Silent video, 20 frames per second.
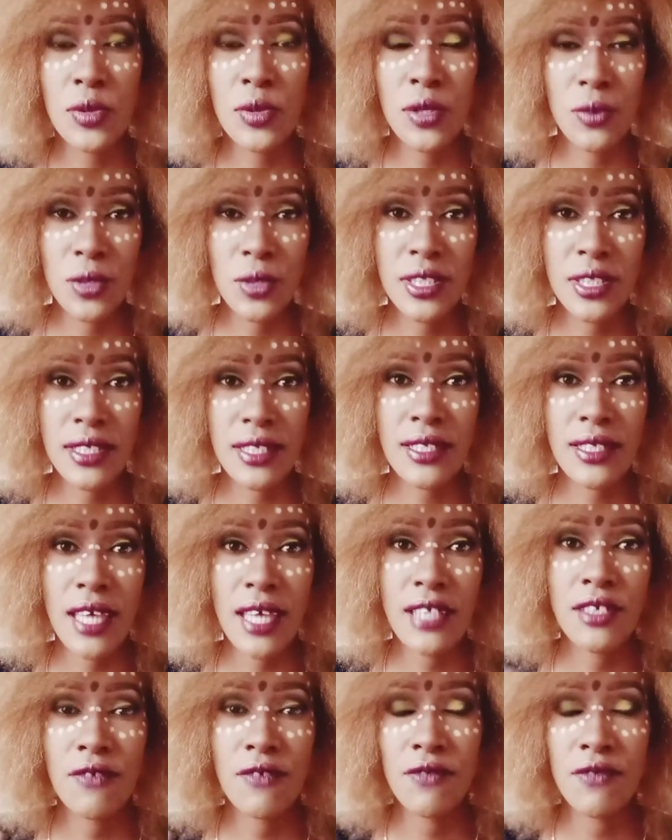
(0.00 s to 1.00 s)
to increase the
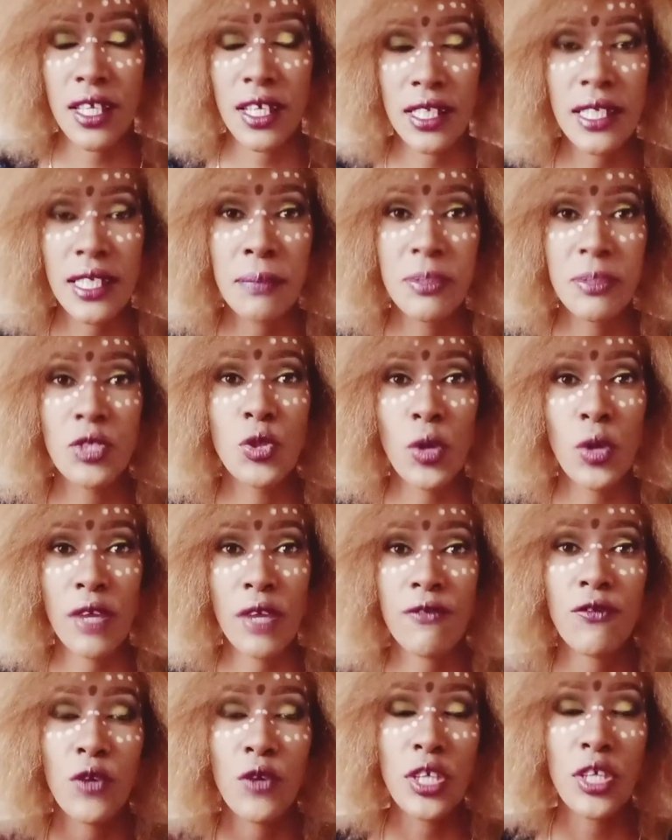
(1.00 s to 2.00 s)
size of their lips,
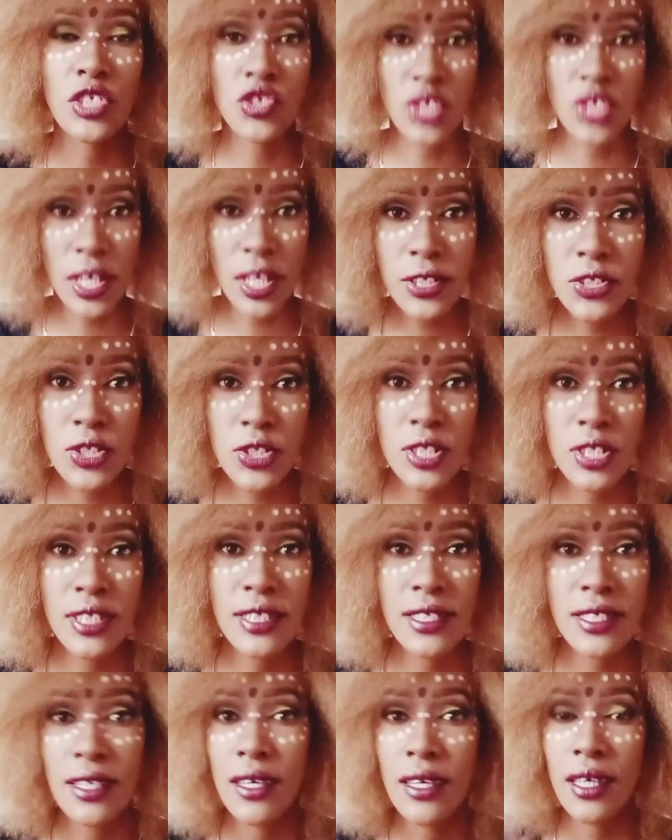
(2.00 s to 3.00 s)
going for
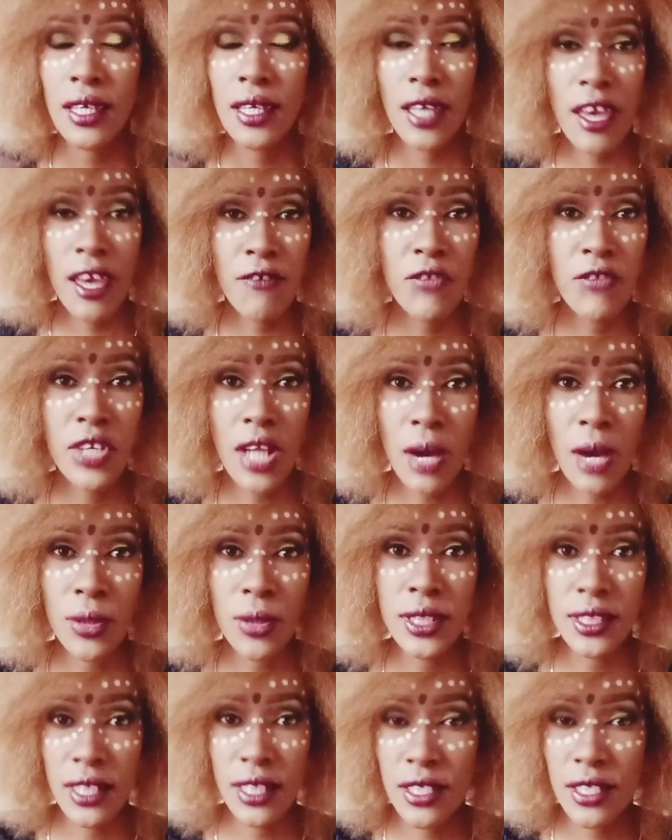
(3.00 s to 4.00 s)
injections every now
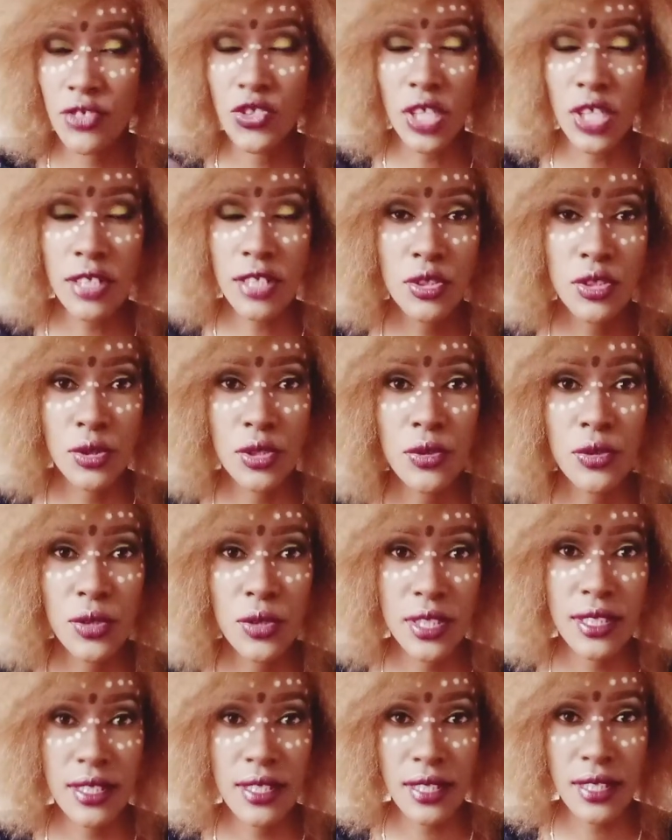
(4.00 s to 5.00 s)
and then just to
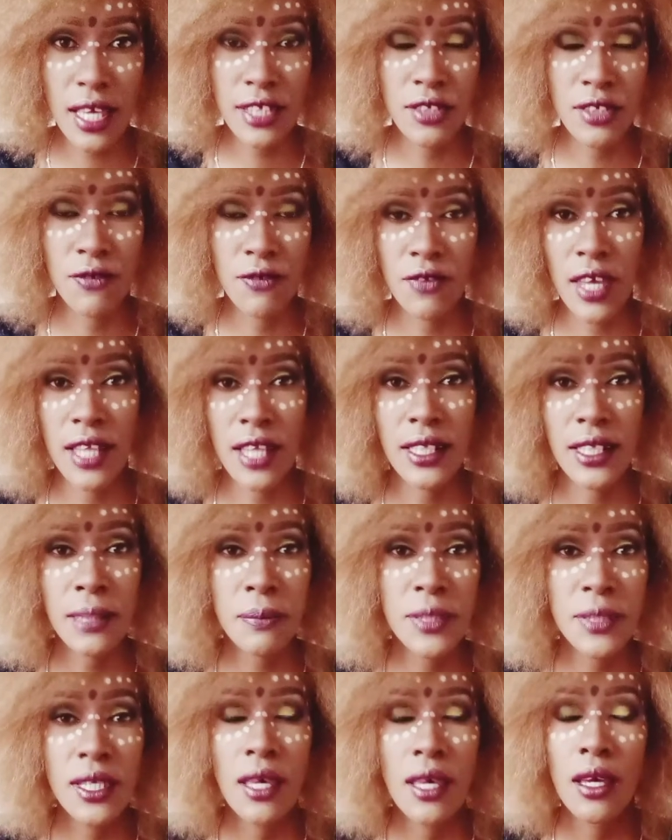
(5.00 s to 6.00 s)
increase the size of their
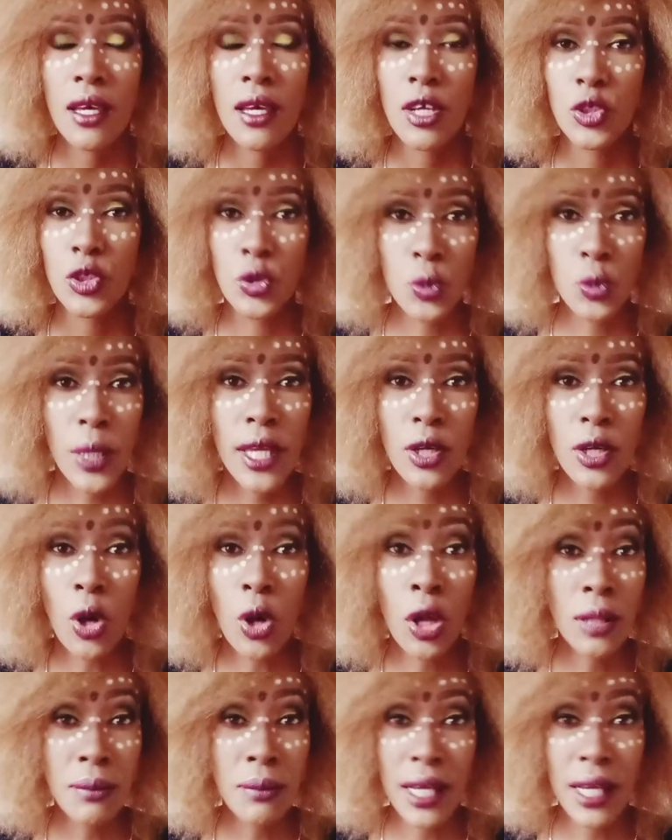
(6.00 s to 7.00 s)
lips, doing
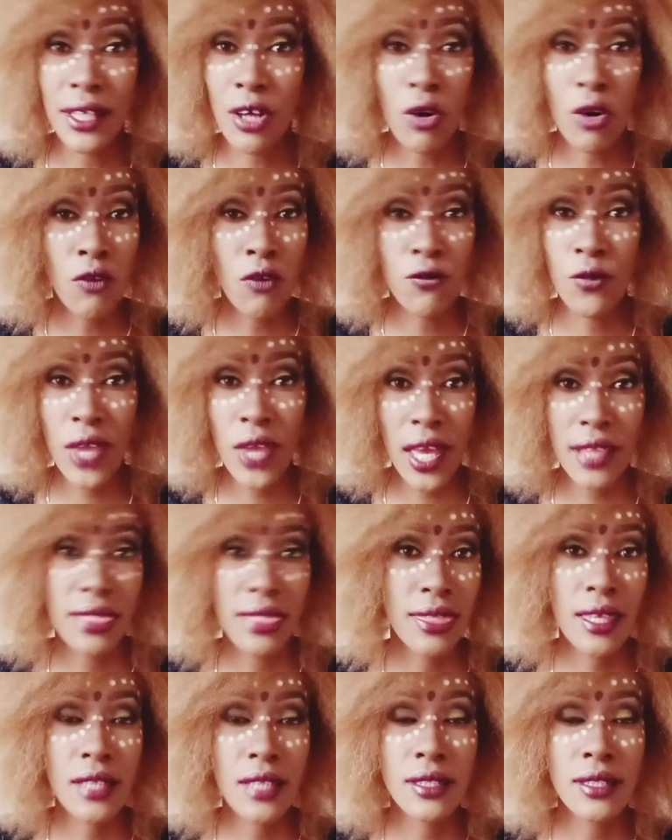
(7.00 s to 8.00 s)
all manner of
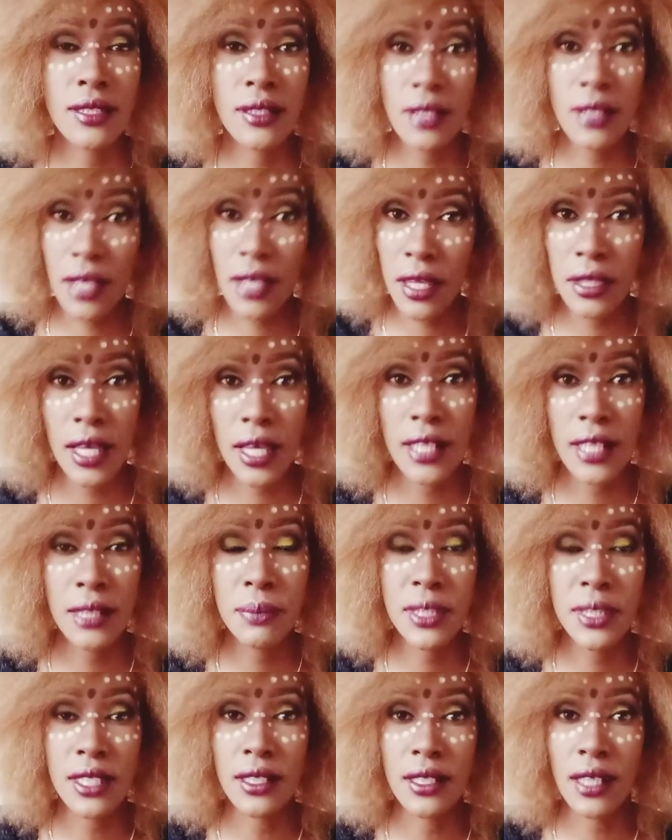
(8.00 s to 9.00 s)
weird things, sticking their
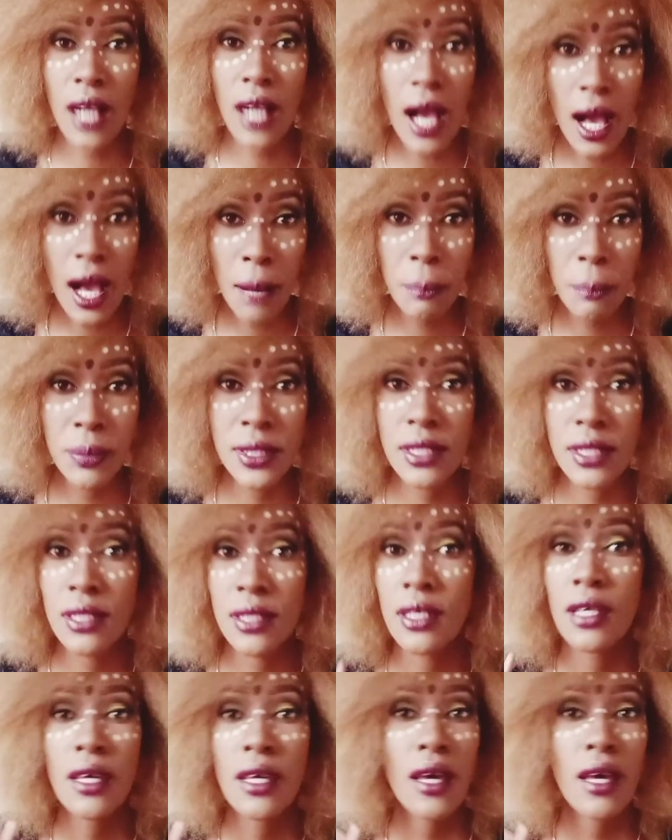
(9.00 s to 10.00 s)
lips in cups,
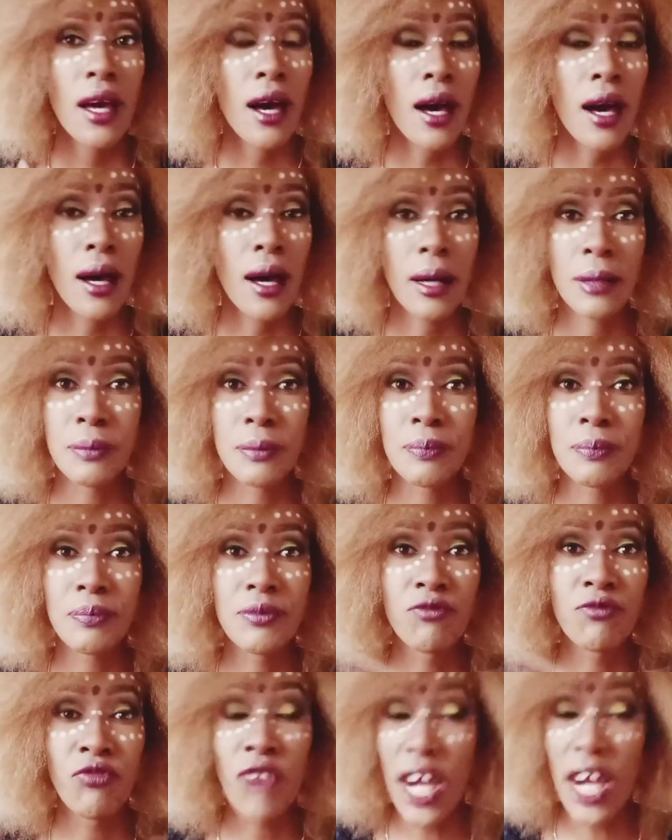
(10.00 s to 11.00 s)
uh,
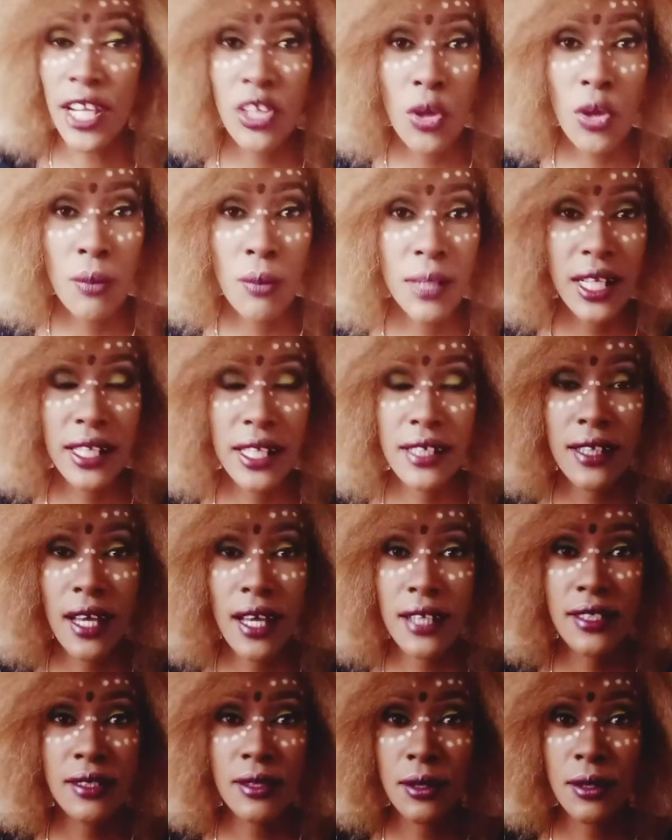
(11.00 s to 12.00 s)
vacuum
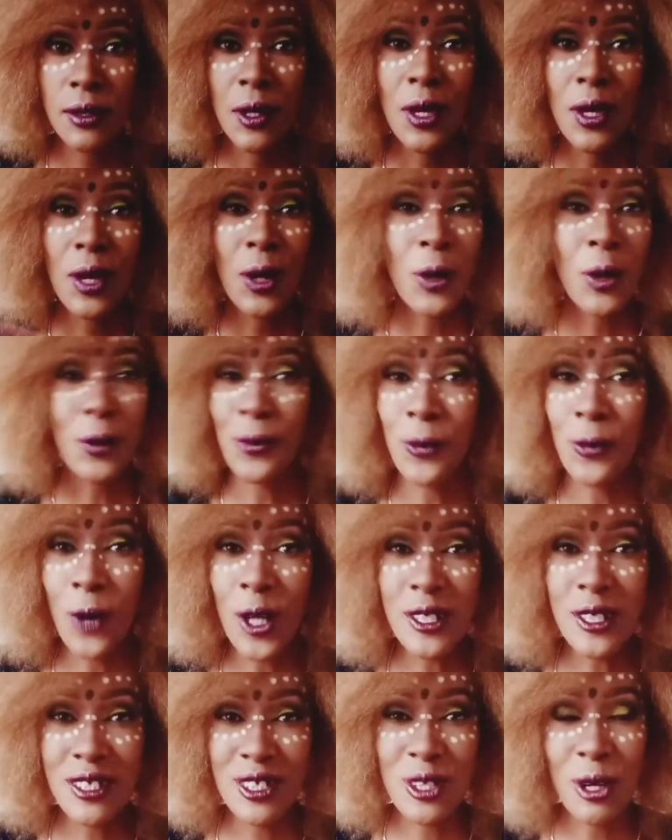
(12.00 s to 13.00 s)
cleaners,
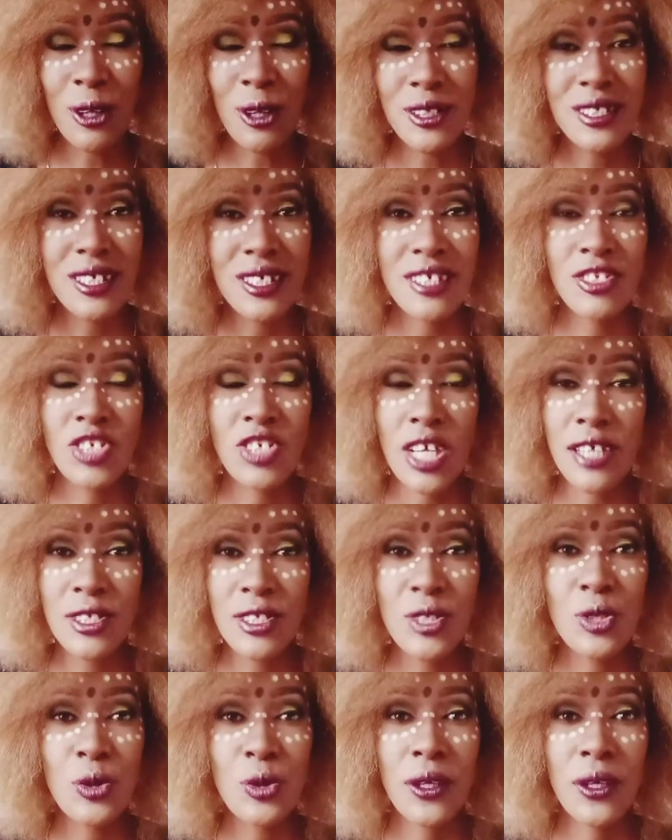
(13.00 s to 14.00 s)
whatnot,
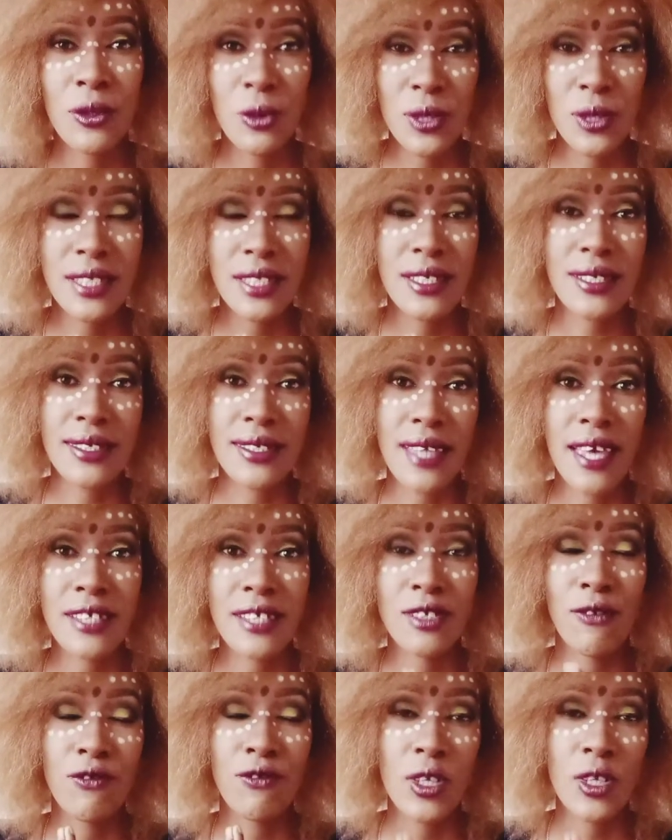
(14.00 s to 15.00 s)
just to increase the
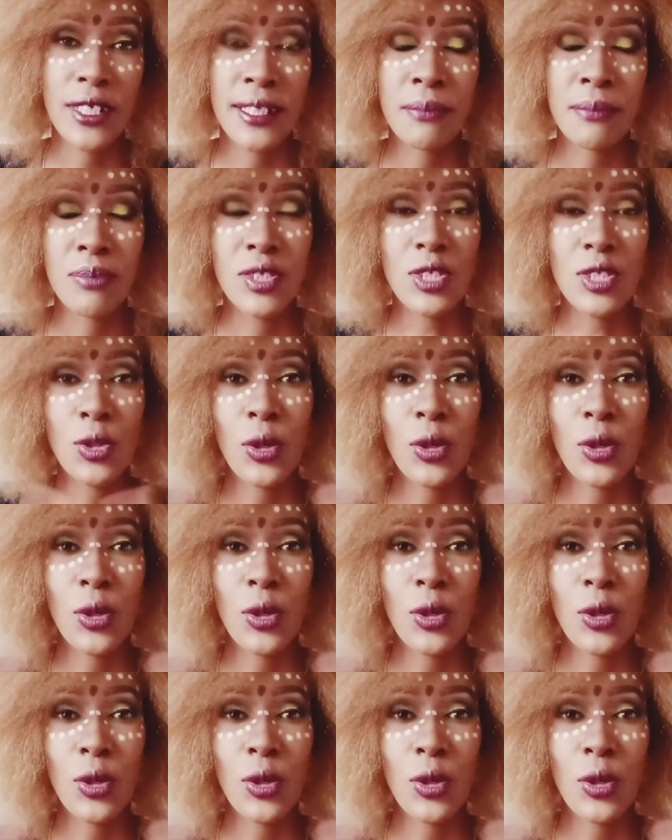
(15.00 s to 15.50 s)
size of your lips.